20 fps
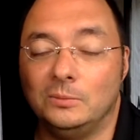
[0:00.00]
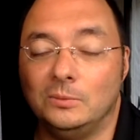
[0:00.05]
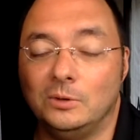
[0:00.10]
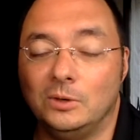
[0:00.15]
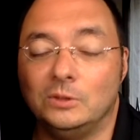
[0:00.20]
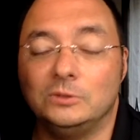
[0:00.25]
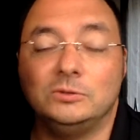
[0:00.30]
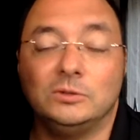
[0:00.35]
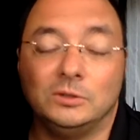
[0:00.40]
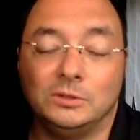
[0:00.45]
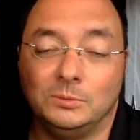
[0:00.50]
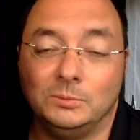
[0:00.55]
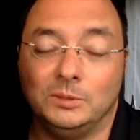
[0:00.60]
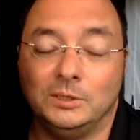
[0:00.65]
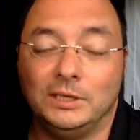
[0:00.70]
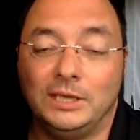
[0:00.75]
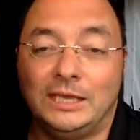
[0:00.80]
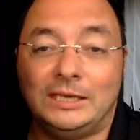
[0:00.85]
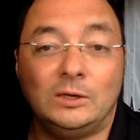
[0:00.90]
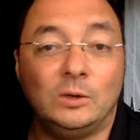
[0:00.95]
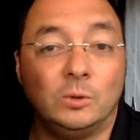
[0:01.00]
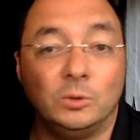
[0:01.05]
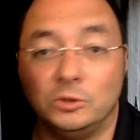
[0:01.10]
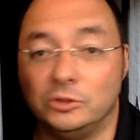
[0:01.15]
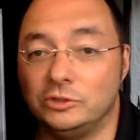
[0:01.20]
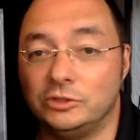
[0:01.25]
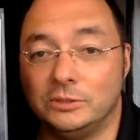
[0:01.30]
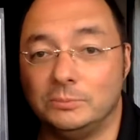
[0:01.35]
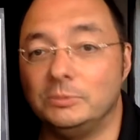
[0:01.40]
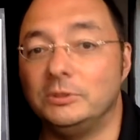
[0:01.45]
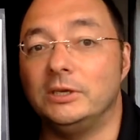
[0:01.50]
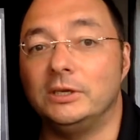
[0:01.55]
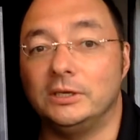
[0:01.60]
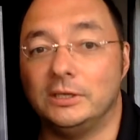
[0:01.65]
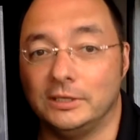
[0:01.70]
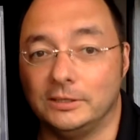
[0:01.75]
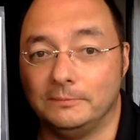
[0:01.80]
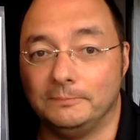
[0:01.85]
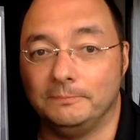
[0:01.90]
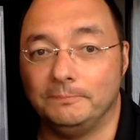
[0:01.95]
autonomy and ownership kick
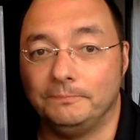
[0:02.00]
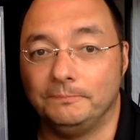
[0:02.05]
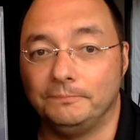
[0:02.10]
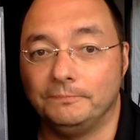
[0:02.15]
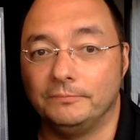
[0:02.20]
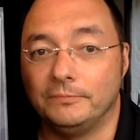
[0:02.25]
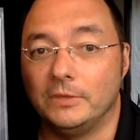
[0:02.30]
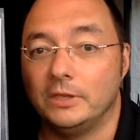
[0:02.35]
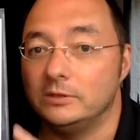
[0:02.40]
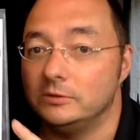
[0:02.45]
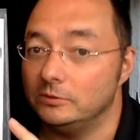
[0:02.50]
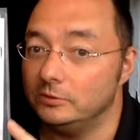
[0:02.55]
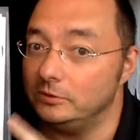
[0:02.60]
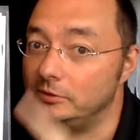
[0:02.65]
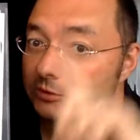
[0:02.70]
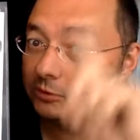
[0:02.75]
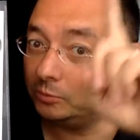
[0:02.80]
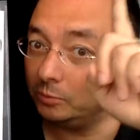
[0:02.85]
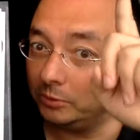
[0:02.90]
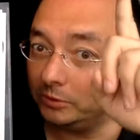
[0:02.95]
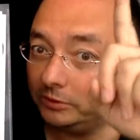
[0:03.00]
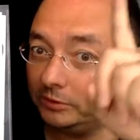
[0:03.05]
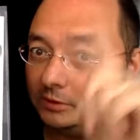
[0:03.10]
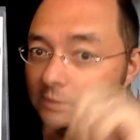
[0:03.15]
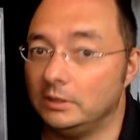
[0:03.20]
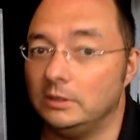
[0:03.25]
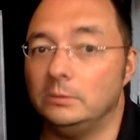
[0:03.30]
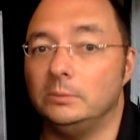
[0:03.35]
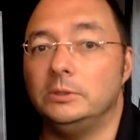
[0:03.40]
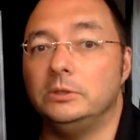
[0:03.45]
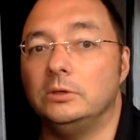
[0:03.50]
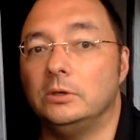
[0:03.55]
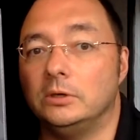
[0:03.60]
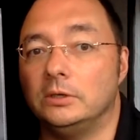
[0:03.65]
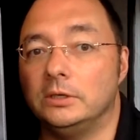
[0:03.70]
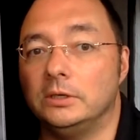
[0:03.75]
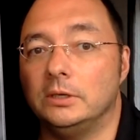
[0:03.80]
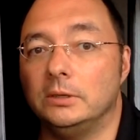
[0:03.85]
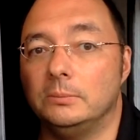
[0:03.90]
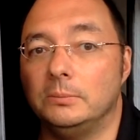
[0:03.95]
in. So this is one thing that I'll be
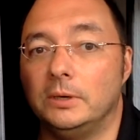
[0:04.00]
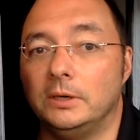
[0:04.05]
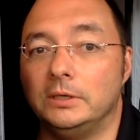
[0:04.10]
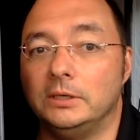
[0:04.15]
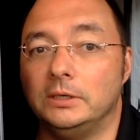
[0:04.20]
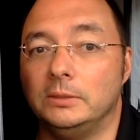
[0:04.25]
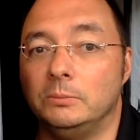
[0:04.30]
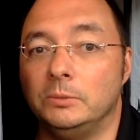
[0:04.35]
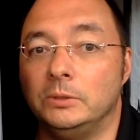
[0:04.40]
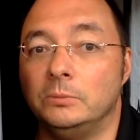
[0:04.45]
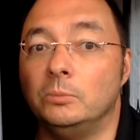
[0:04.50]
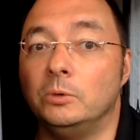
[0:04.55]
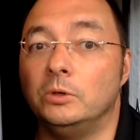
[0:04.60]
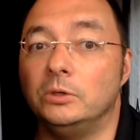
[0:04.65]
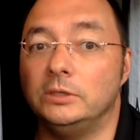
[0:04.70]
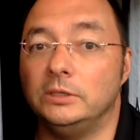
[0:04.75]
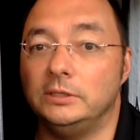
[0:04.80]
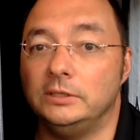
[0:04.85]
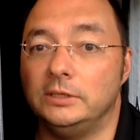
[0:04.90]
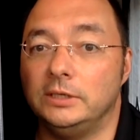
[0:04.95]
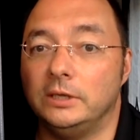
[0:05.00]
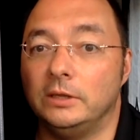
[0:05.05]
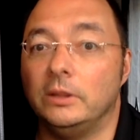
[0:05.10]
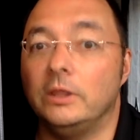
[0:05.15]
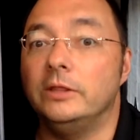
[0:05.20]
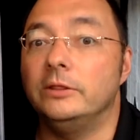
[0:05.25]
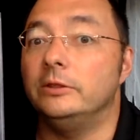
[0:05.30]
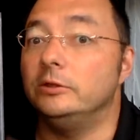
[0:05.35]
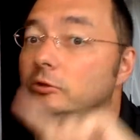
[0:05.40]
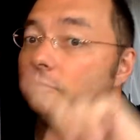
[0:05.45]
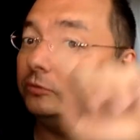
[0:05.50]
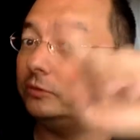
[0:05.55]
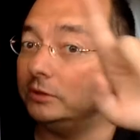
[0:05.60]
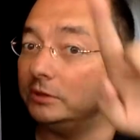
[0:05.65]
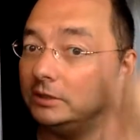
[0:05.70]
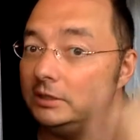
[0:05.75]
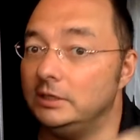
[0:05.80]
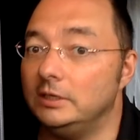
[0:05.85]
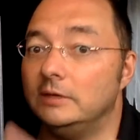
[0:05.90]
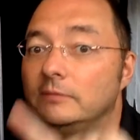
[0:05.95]
talking about in more detail, the
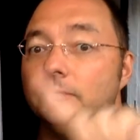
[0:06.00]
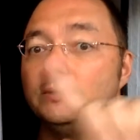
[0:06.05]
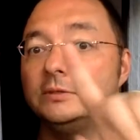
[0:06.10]
Trinity of